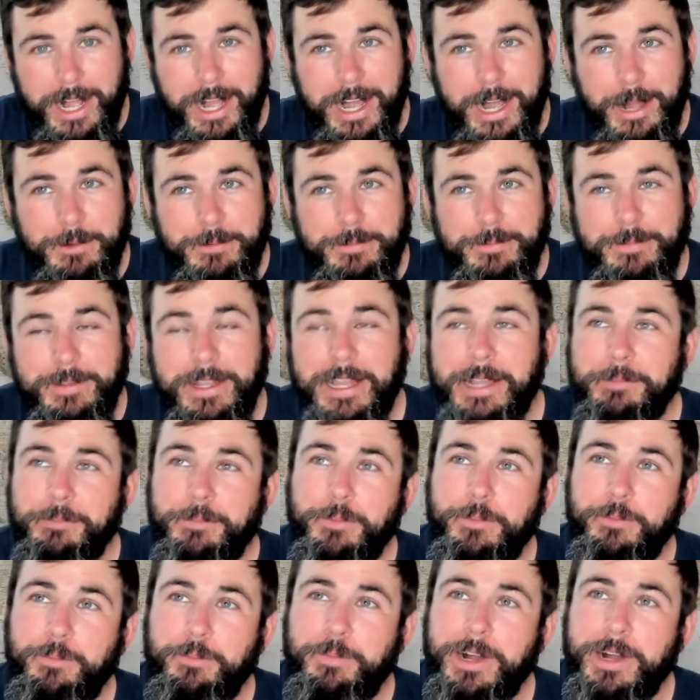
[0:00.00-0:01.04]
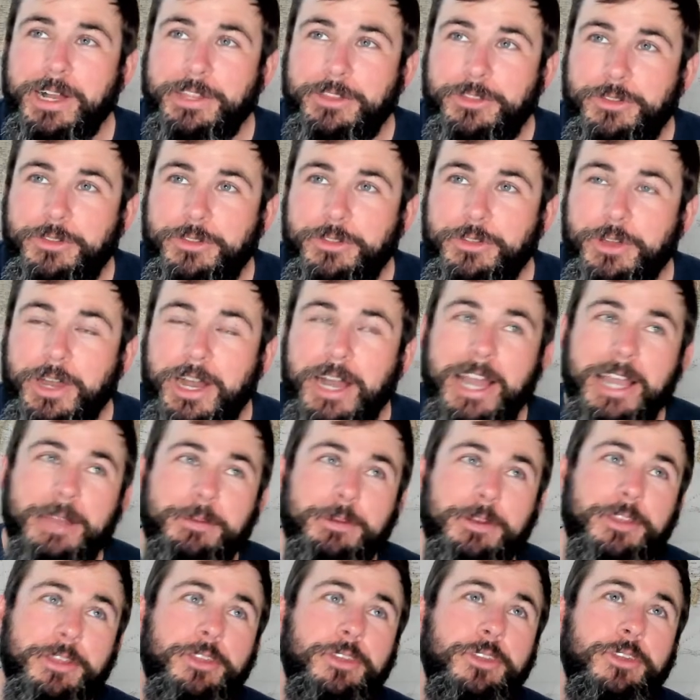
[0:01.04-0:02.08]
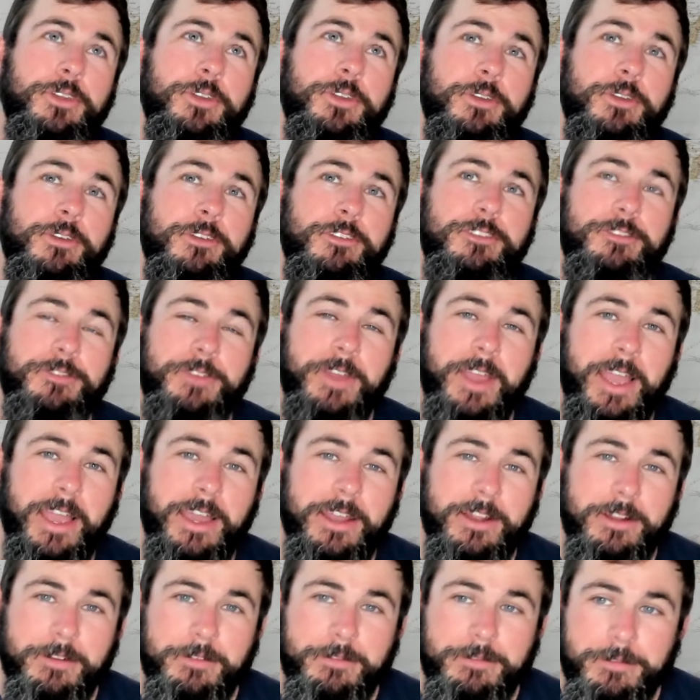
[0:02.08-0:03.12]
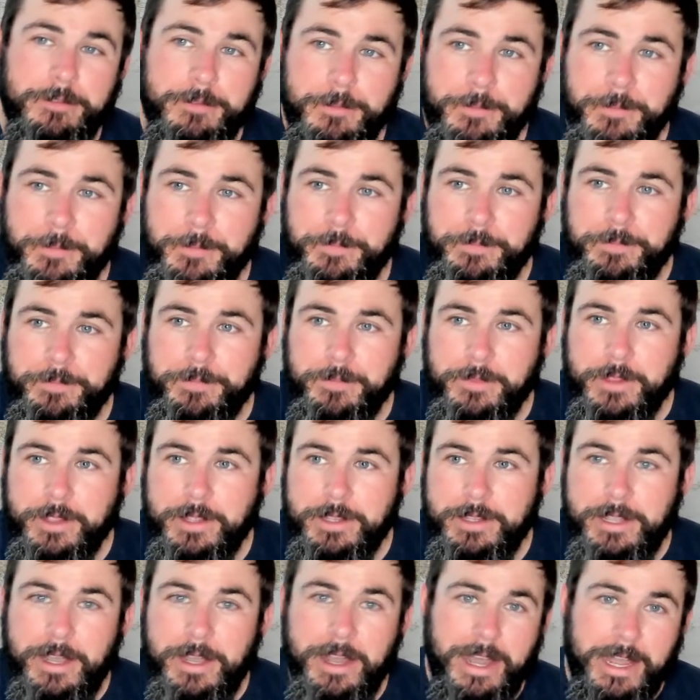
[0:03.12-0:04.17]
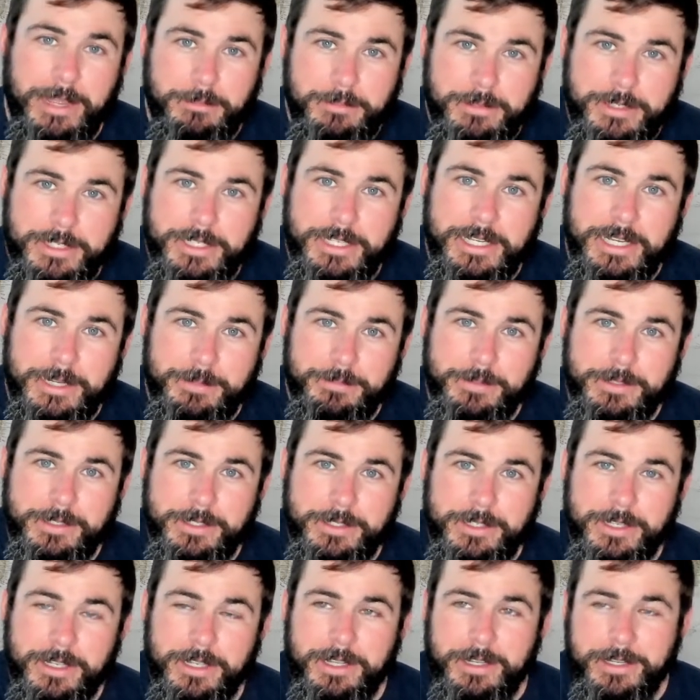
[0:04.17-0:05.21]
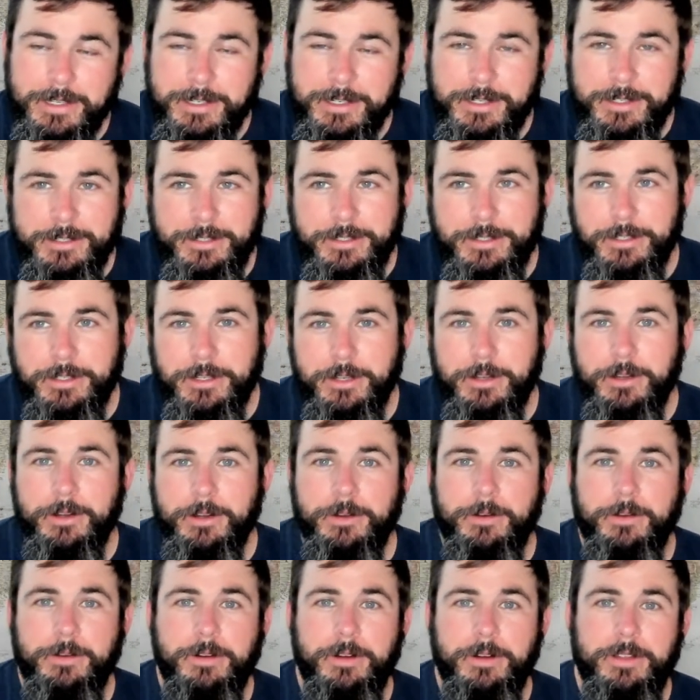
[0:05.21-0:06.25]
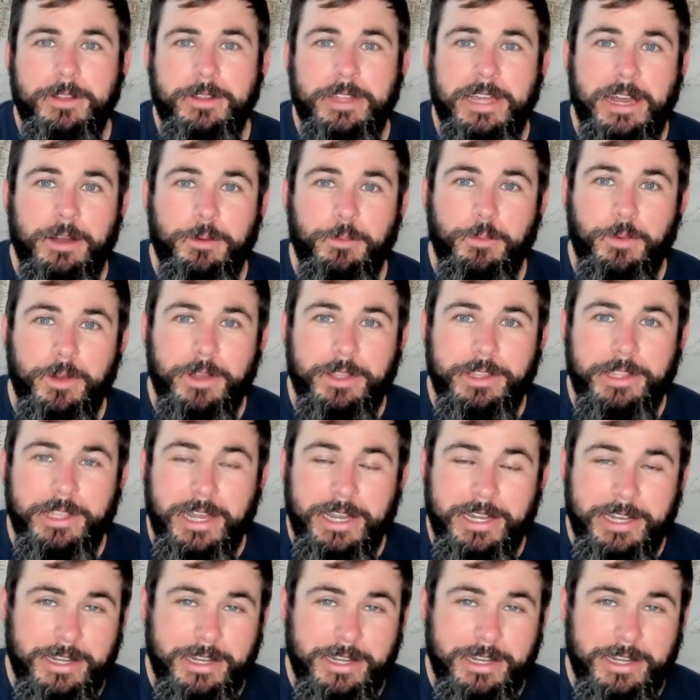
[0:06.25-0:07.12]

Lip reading: I am a huge fan of time skips. So that one, I